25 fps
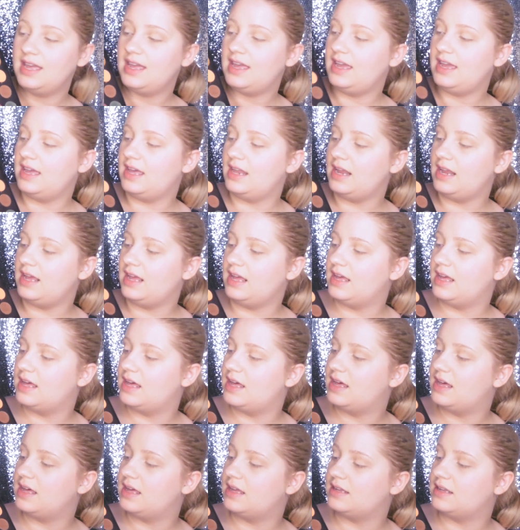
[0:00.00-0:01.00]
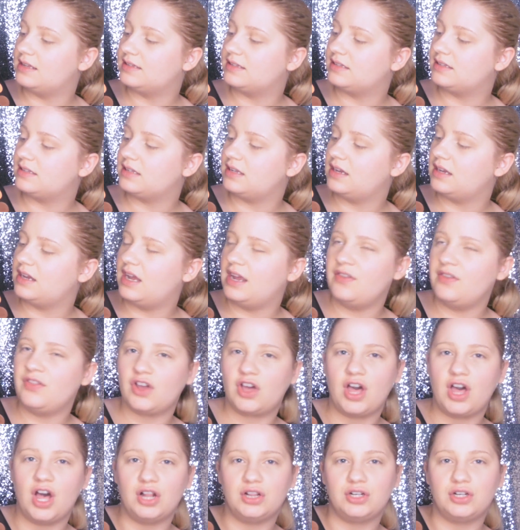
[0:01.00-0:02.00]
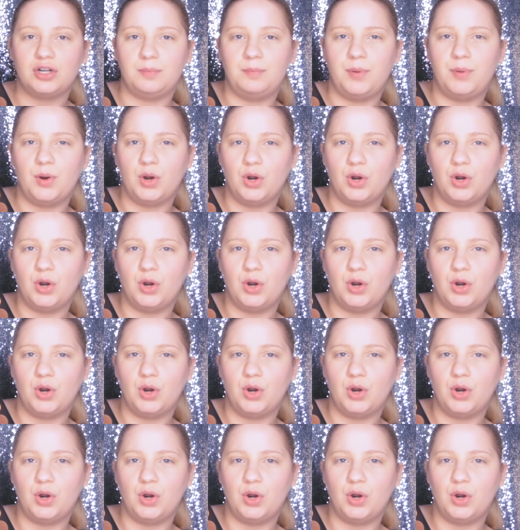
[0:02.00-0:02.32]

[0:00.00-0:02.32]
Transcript: It is in the color